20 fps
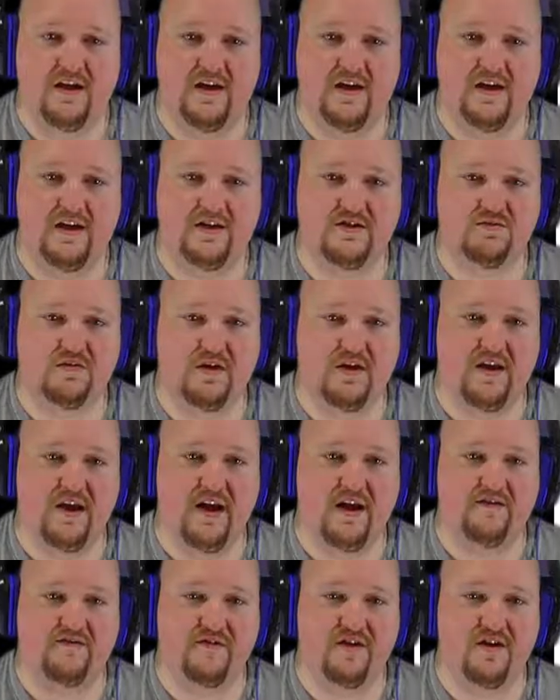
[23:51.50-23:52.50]
Is what you
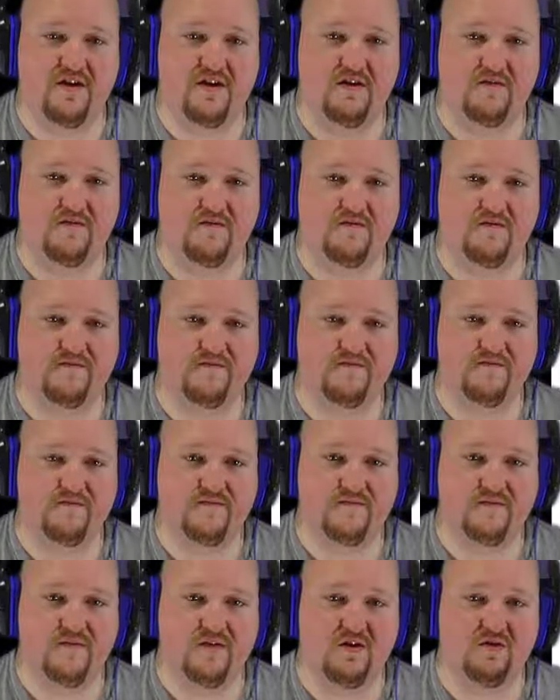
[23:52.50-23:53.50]
have to do.
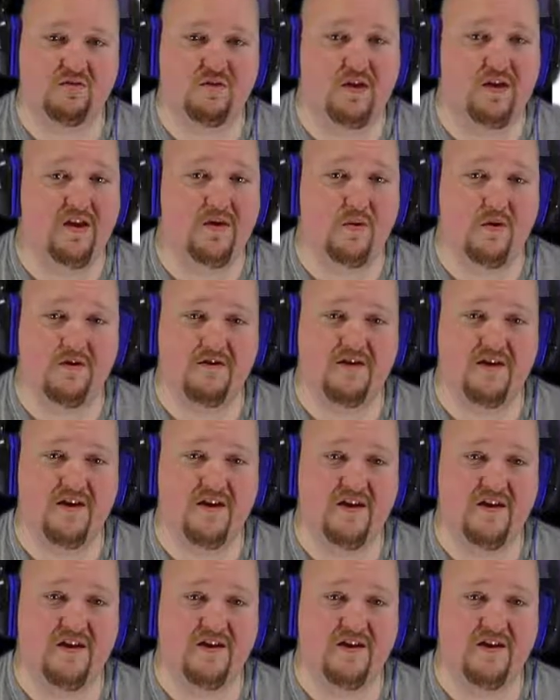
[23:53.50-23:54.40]
Really worth it?